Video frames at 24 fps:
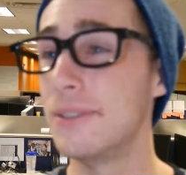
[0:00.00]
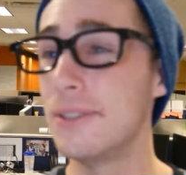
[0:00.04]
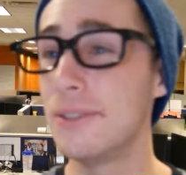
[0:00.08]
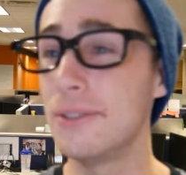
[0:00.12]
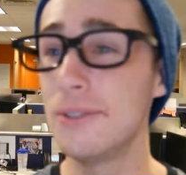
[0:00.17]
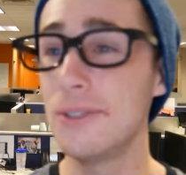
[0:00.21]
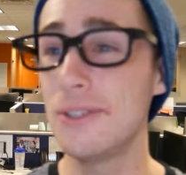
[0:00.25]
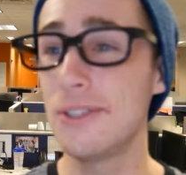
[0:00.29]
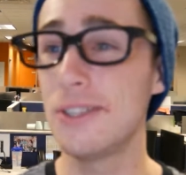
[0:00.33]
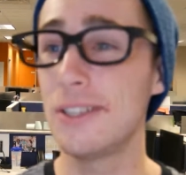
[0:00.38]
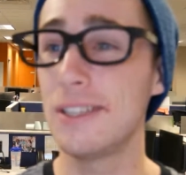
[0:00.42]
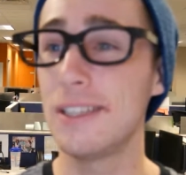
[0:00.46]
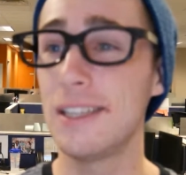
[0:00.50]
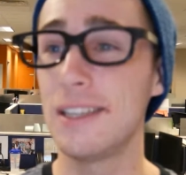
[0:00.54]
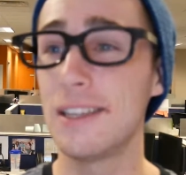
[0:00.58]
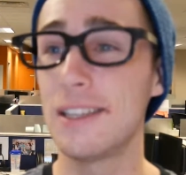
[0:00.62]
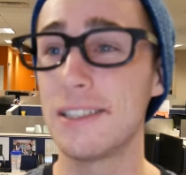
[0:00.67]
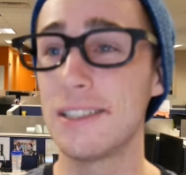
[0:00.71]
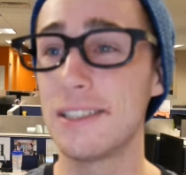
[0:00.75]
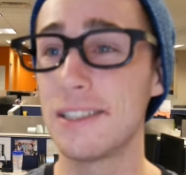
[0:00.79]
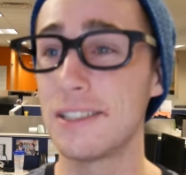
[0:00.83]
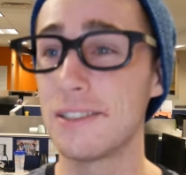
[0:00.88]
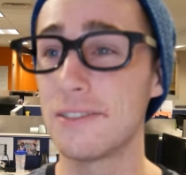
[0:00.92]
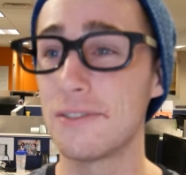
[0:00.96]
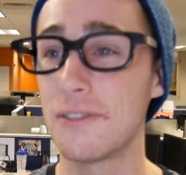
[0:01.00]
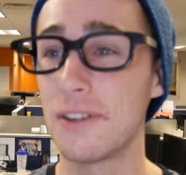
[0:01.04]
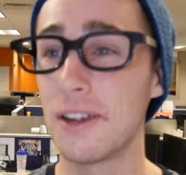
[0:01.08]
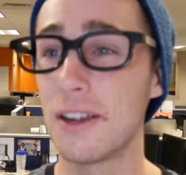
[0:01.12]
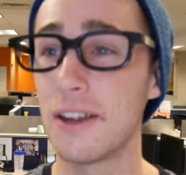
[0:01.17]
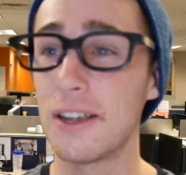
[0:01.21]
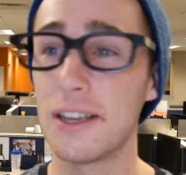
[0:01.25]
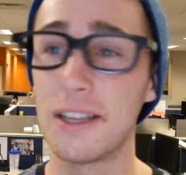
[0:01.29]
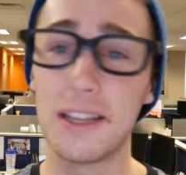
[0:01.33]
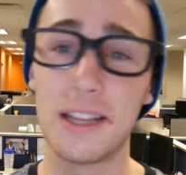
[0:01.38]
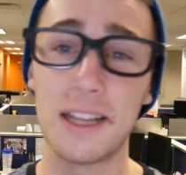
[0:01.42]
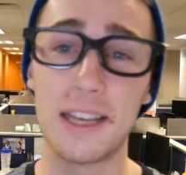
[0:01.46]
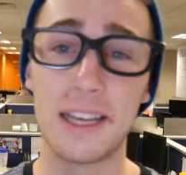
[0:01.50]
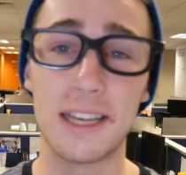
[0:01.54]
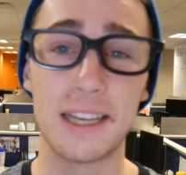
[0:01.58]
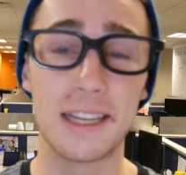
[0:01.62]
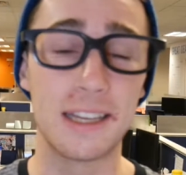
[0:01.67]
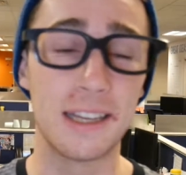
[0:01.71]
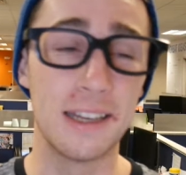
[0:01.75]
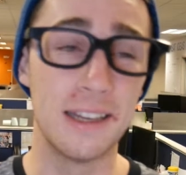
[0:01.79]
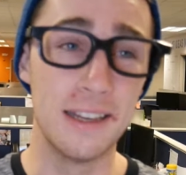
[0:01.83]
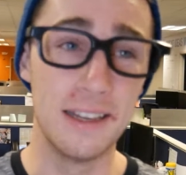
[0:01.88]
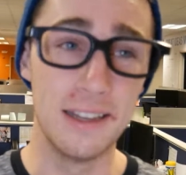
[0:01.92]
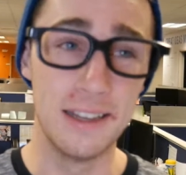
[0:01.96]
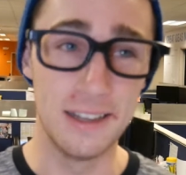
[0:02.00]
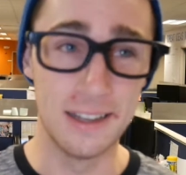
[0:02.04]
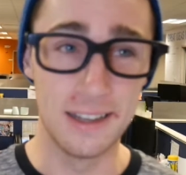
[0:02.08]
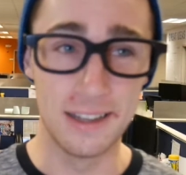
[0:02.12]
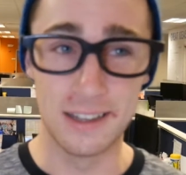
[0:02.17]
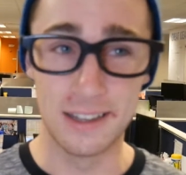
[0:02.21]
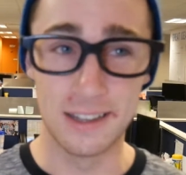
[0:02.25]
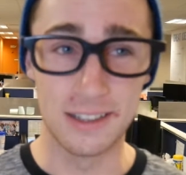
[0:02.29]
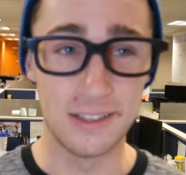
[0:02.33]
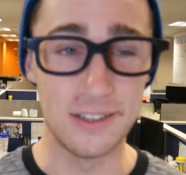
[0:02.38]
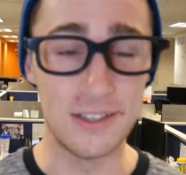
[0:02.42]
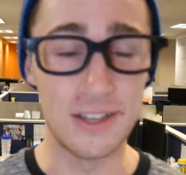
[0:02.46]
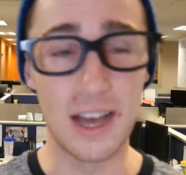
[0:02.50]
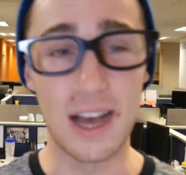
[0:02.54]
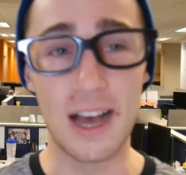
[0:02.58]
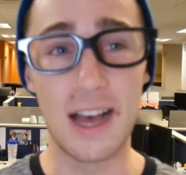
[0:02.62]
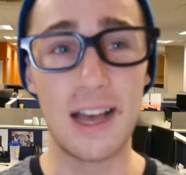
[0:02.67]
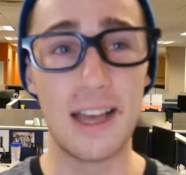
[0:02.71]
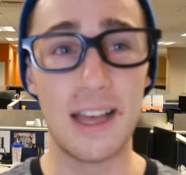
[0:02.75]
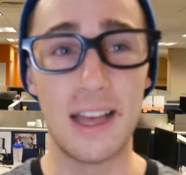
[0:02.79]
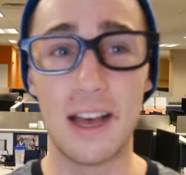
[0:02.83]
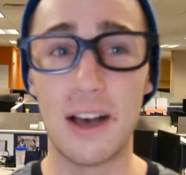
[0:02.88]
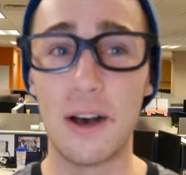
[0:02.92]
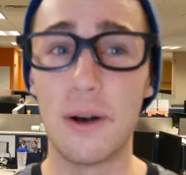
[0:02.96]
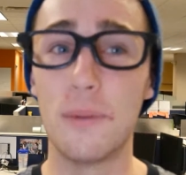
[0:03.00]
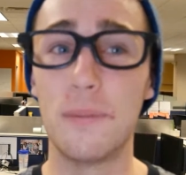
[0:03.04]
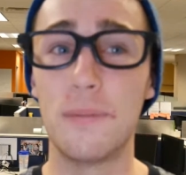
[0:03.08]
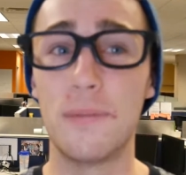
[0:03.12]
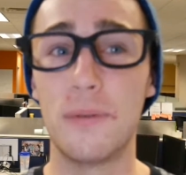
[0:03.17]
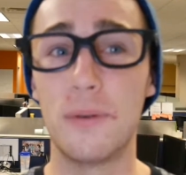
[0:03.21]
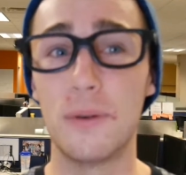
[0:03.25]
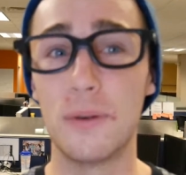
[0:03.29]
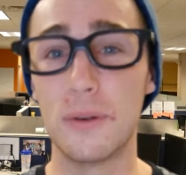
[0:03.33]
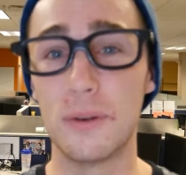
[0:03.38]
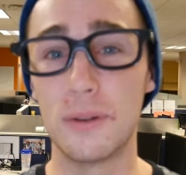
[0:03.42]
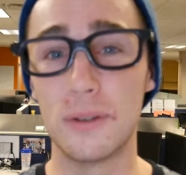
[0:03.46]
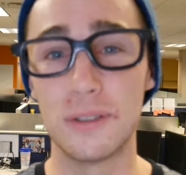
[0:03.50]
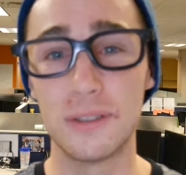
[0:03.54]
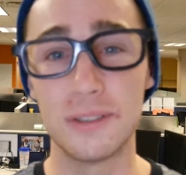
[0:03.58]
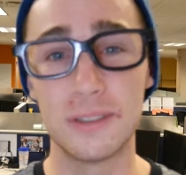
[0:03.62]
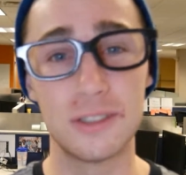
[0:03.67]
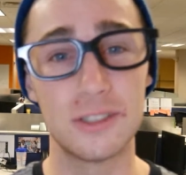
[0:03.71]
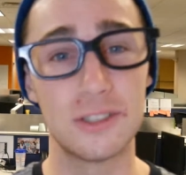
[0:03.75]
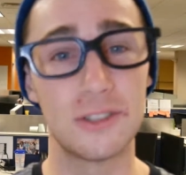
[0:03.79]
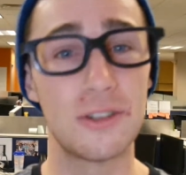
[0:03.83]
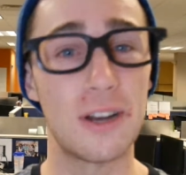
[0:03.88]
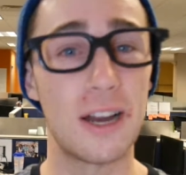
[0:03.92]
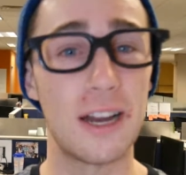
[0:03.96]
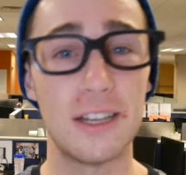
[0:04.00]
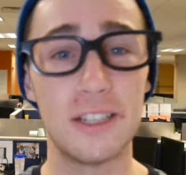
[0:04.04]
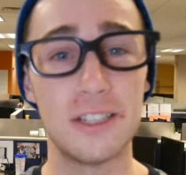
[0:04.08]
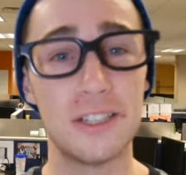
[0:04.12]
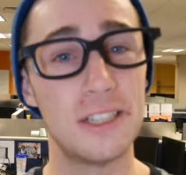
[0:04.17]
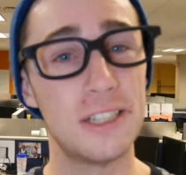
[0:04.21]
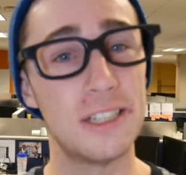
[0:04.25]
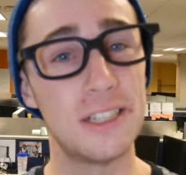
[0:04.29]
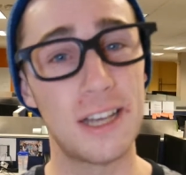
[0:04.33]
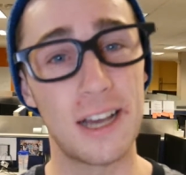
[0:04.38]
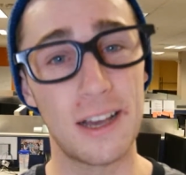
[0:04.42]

Usually this is a very like not helpful strategy.